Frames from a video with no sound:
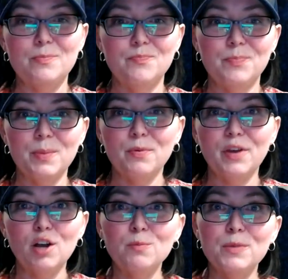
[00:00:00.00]
People have
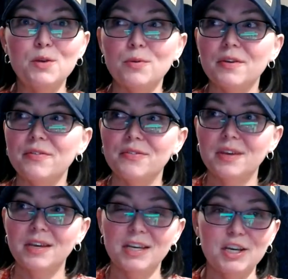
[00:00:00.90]
helped me with,
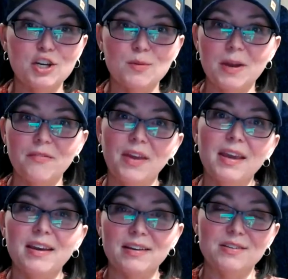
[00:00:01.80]
you know, my
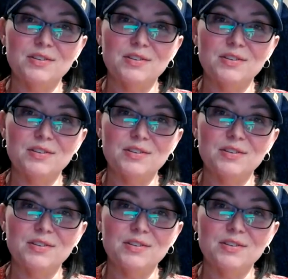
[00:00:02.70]
van.